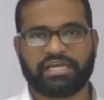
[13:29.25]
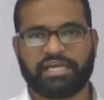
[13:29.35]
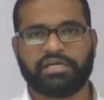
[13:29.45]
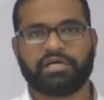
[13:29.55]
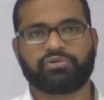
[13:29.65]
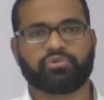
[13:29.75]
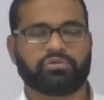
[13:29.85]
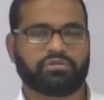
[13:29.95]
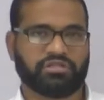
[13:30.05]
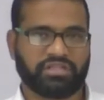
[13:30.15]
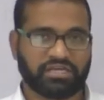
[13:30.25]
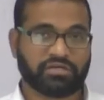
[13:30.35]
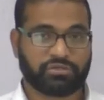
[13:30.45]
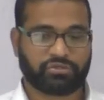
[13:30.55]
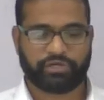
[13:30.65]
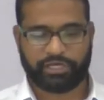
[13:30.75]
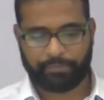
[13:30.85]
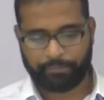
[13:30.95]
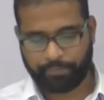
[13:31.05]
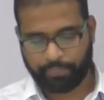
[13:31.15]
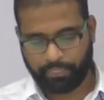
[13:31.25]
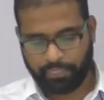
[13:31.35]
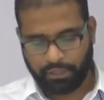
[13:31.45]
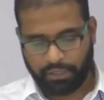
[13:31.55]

idea to think today.